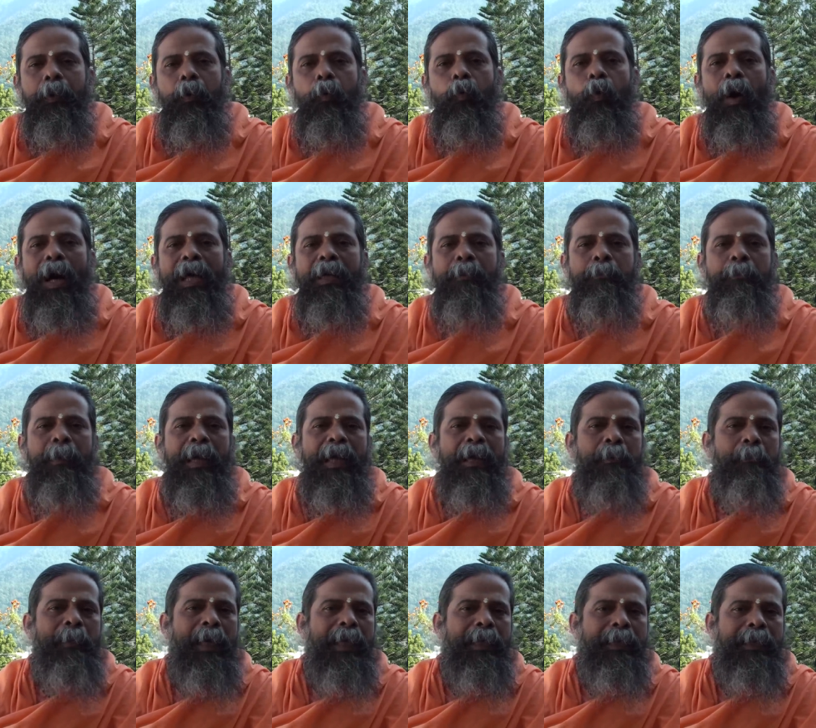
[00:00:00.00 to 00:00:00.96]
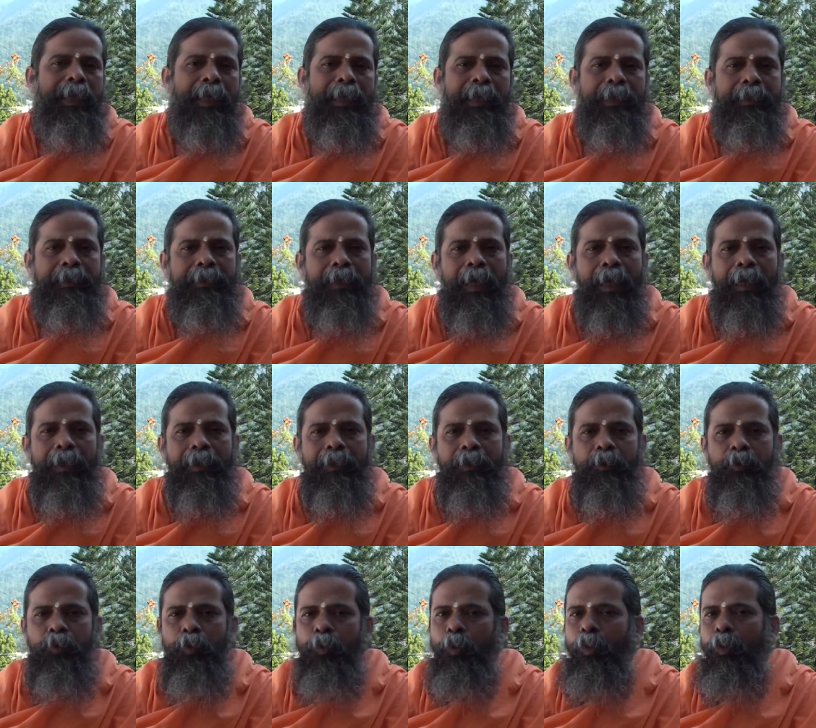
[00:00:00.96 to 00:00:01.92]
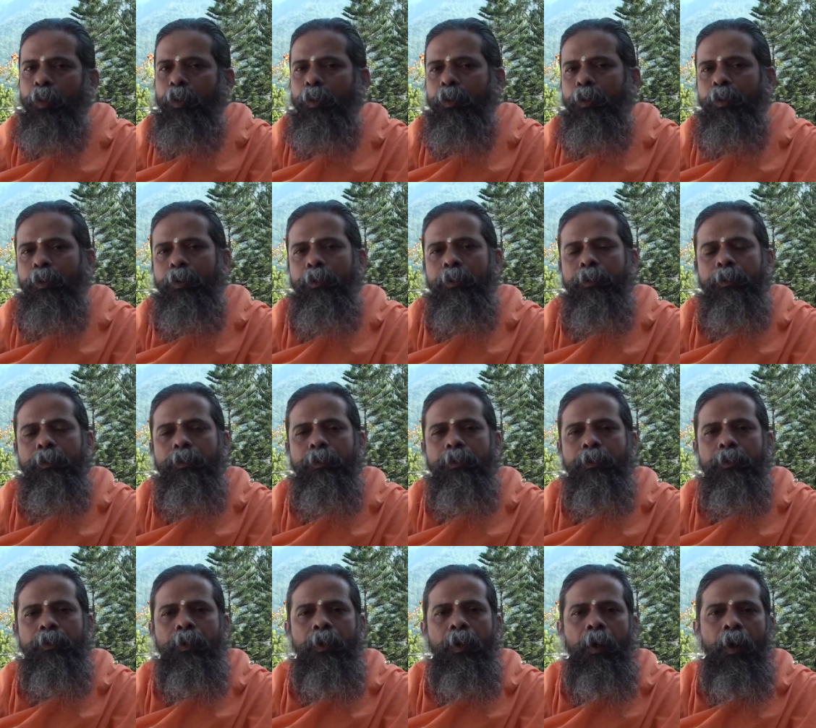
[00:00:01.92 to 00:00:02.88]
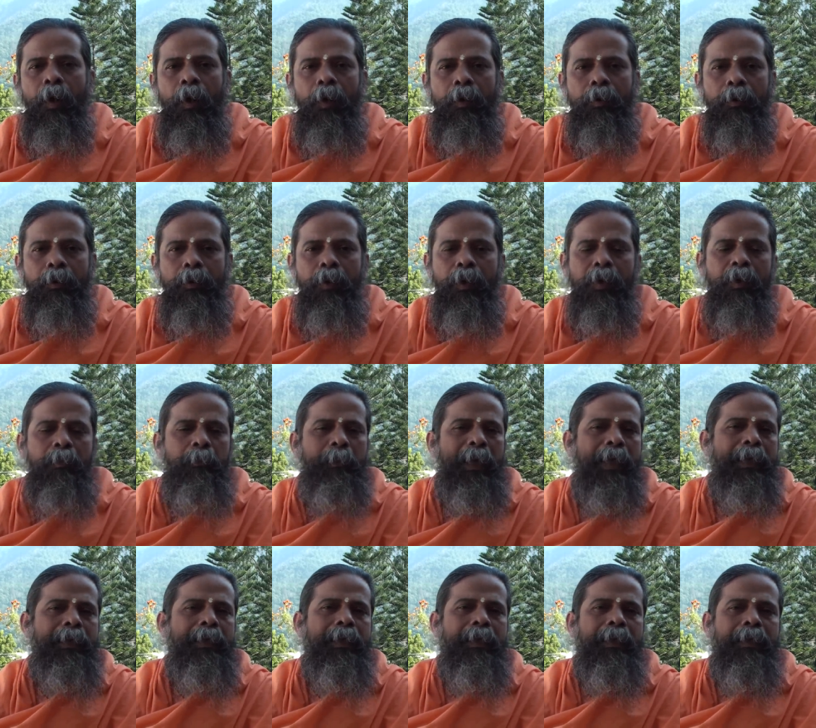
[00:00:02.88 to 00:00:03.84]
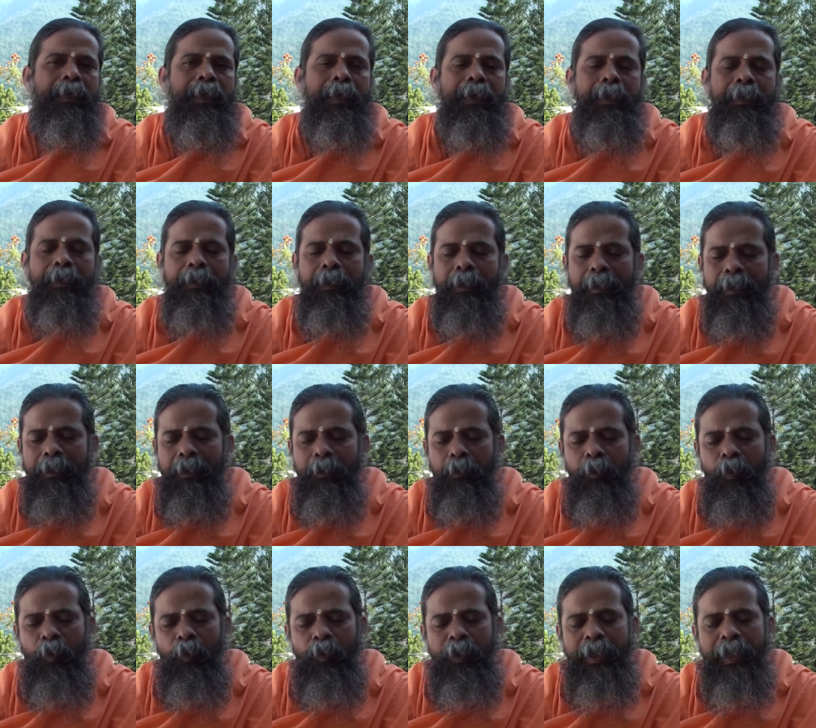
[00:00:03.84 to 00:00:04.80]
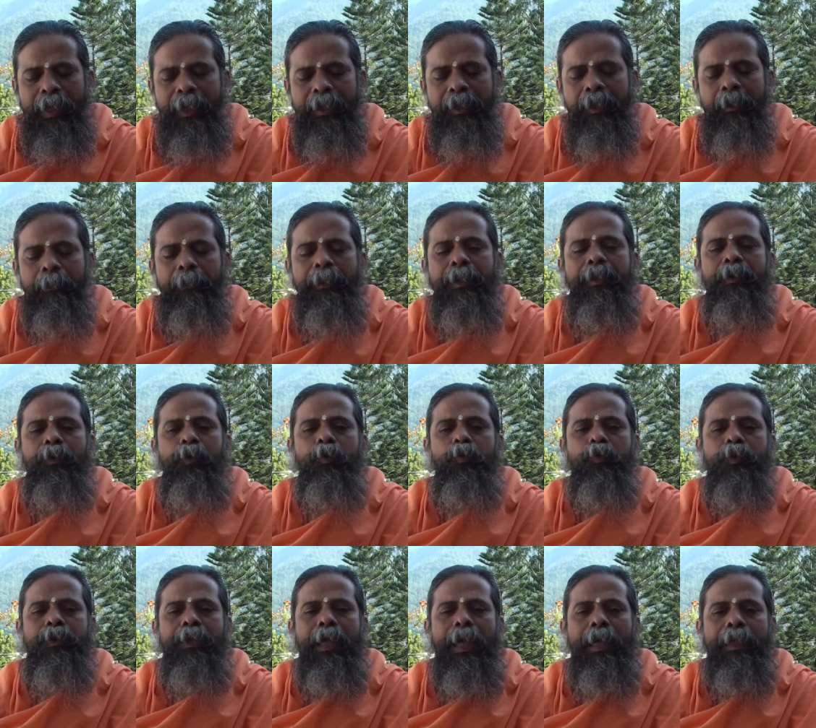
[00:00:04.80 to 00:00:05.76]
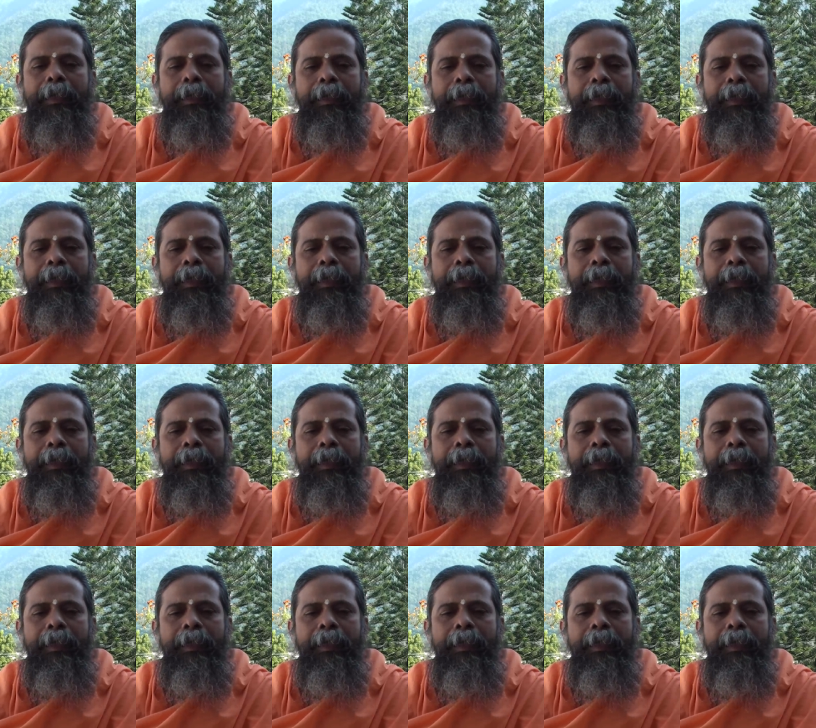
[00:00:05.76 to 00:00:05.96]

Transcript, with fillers: One may mentally chant Soham or mentally, no need even to chant.